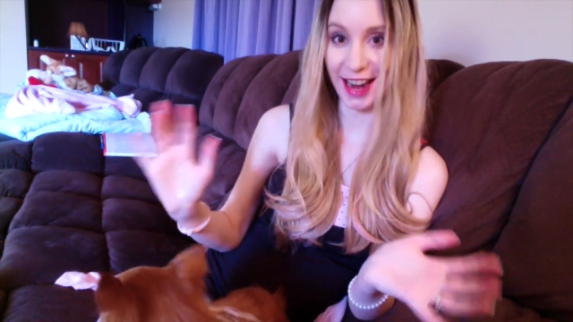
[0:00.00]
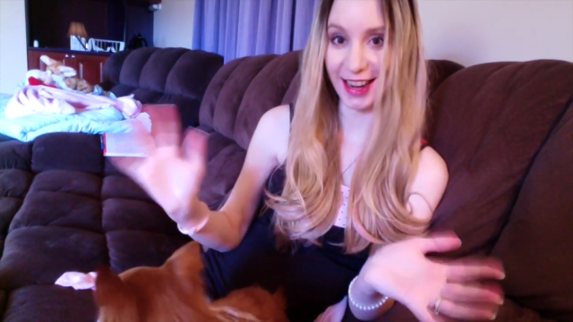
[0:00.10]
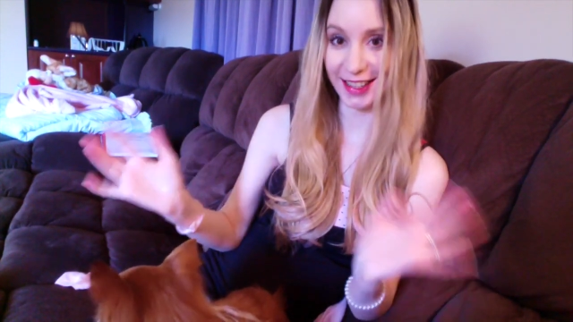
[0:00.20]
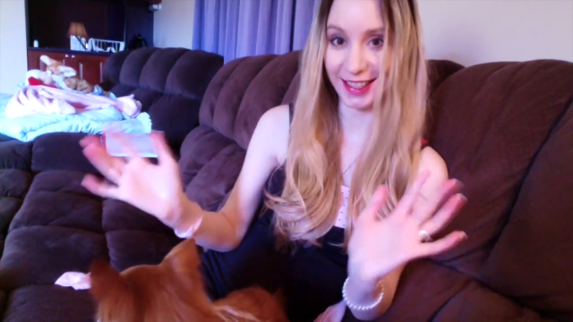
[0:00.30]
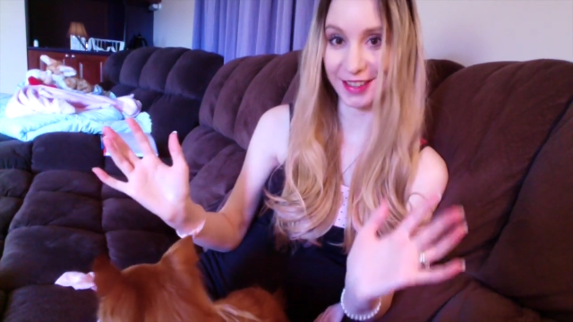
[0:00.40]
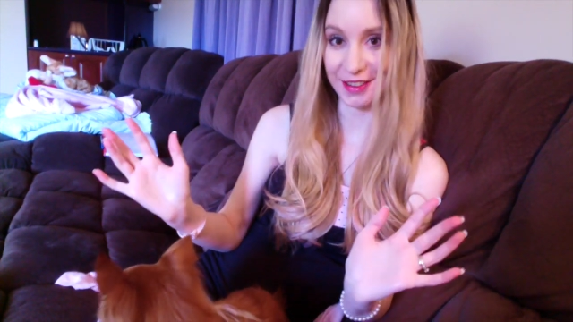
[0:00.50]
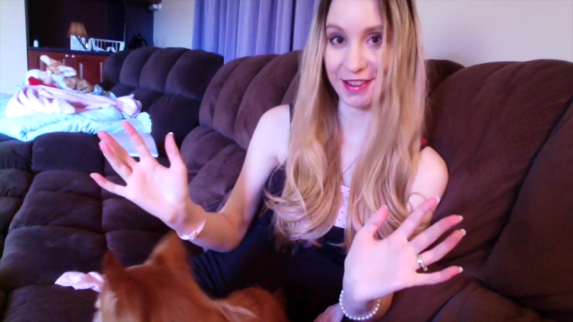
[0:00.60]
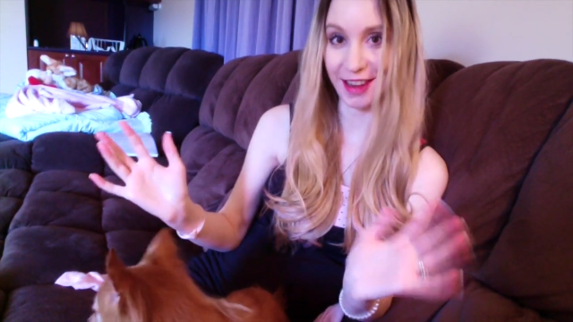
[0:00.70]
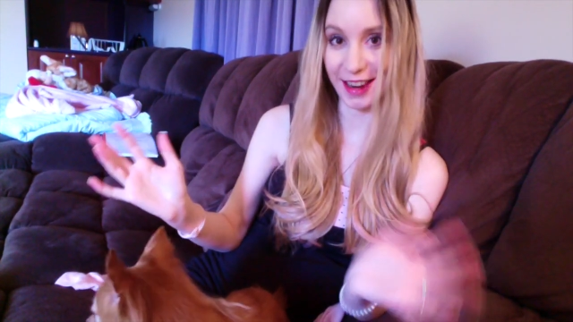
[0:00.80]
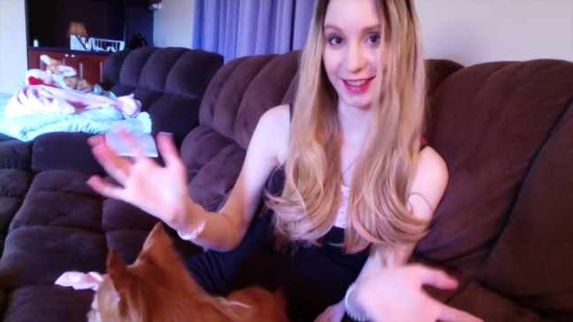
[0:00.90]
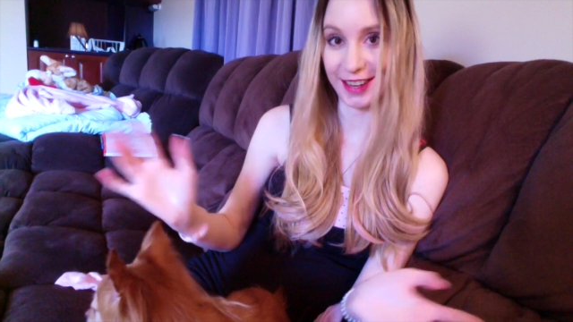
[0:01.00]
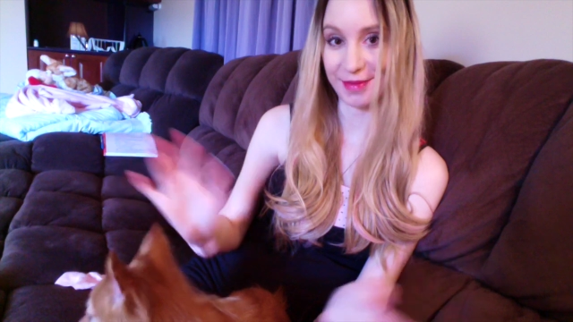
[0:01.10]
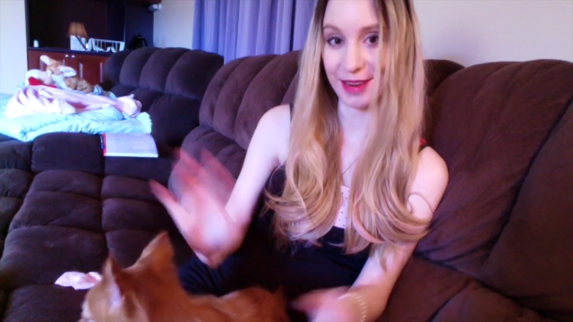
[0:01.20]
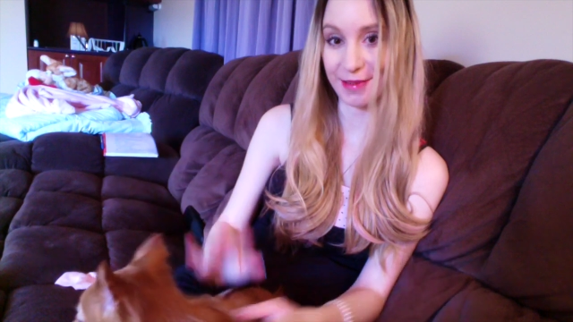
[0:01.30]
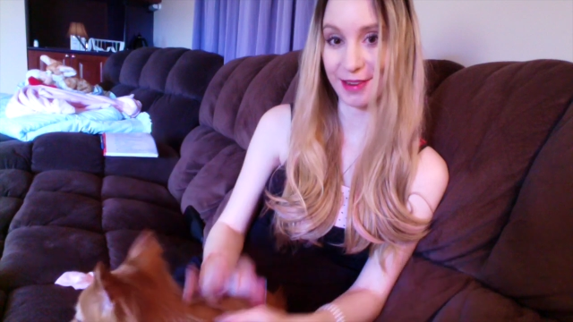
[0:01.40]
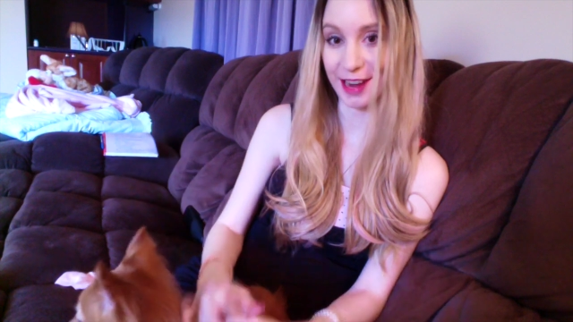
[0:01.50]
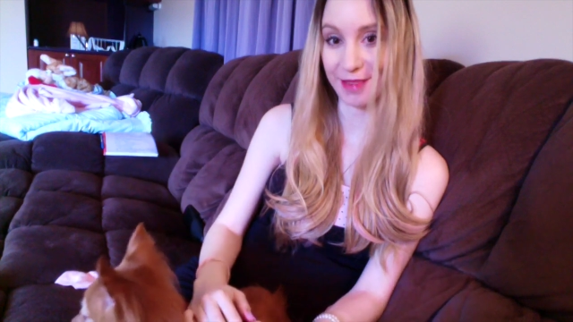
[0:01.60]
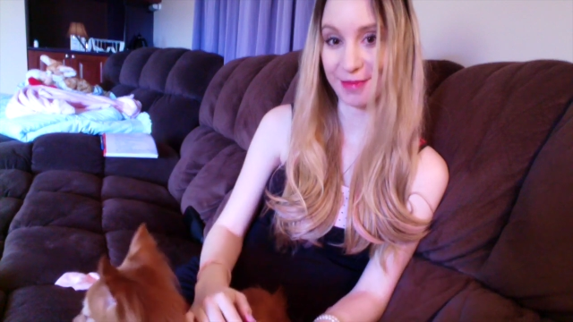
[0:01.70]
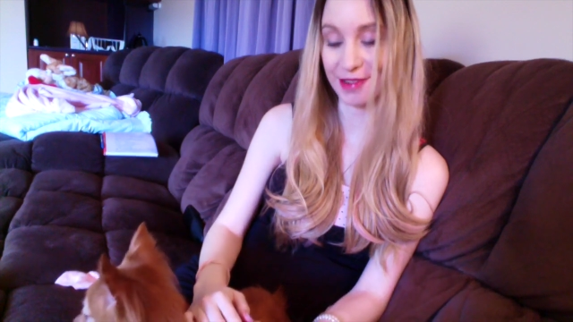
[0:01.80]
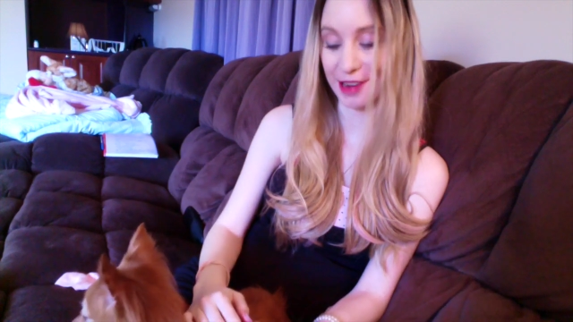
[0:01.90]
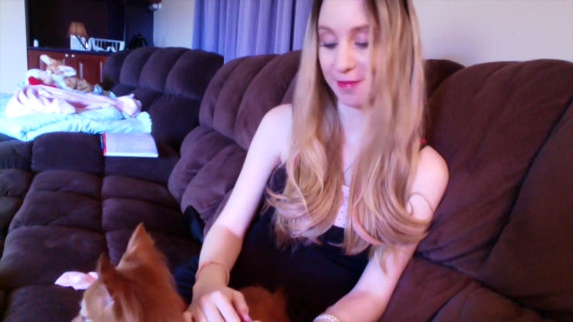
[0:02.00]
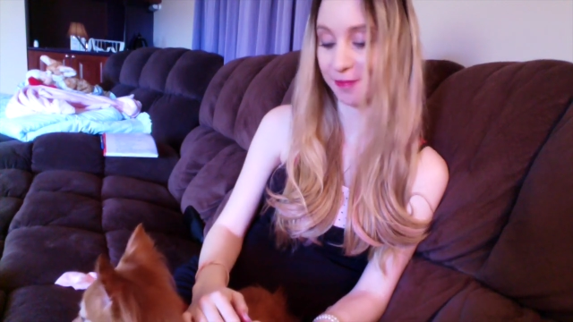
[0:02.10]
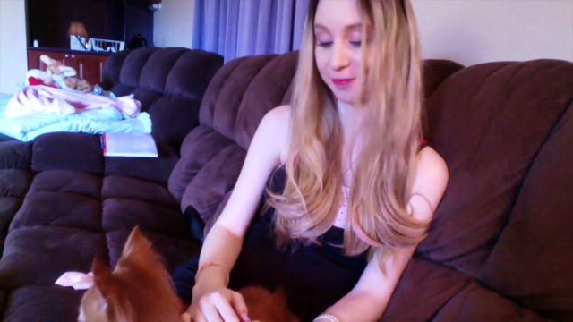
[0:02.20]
edits as well that I've seen people had put up.